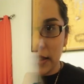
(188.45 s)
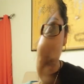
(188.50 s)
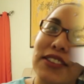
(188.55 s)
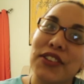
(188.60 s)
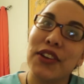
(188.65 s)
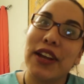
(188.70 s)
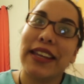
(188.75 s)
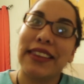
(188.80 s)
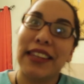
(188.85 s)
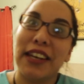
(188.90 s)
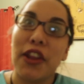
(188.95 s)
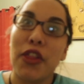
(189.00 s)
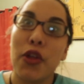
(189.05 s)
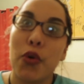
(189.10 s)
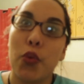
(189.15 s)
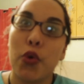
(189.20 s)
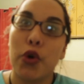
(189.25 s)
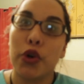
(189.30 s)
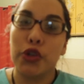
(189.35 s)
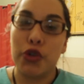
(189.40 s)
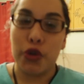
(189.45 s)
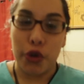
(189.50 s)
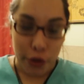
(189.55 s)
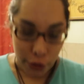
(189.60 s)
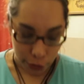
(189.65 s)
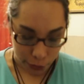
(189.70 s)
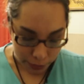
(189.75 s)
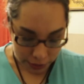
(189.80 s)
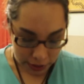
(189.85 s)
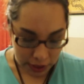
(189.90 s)
Yes, you guys, another
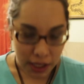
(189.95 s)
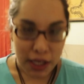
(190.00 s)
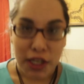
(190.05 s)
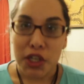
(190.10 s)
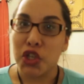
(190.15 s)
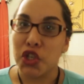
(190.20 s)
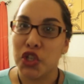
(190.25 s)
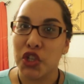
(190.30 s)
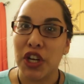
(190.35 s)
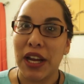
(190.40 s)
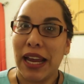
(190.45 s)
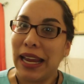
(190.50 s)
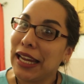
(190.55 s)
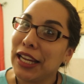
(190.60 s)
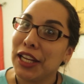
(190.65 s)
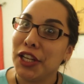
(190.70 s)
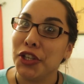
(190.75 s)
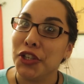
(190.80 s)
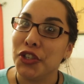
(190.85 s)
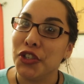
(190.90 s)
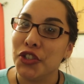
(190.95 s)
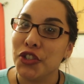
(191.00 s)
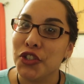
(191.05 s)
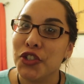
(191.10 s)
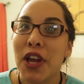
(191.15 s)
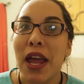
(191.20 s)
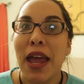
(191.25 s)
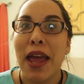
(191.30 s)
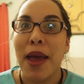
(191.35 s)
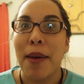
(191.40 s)
wardrobe
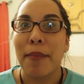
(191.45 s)
change.